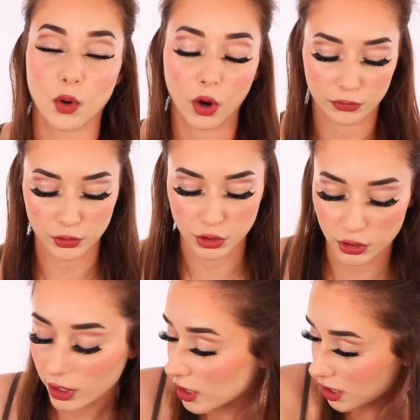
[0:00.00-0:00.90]
wrong for
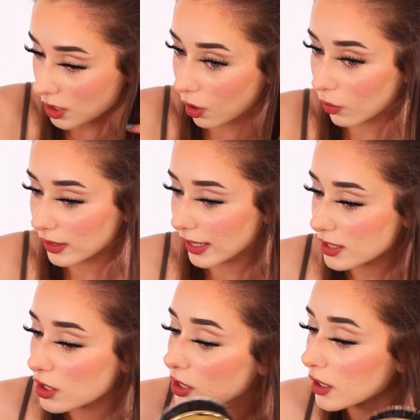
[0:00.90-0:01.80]
sure. So
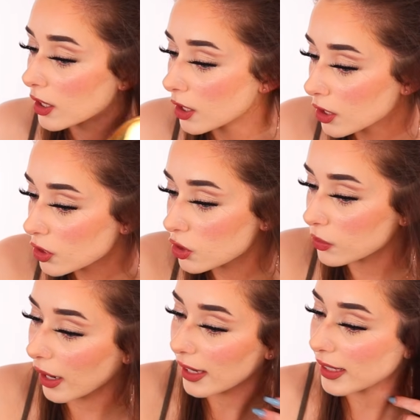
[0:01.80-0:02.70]
let's
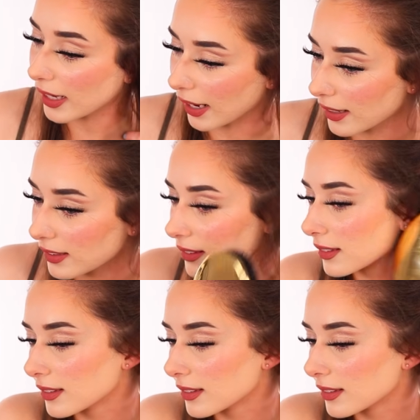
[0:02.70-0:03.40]
try it again.